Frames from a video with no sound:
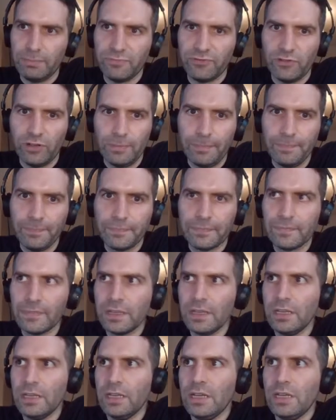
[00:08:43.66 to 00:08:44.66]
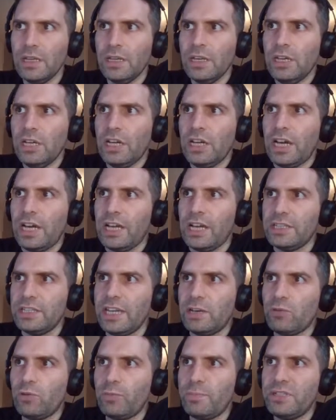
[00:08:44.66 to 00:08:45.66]
from. And
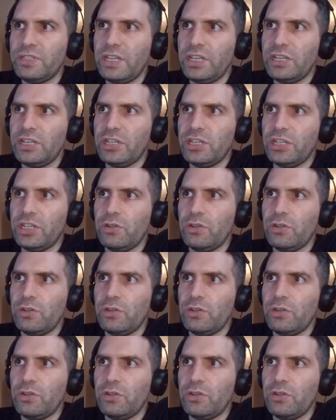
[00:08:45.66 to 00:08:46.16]
that will position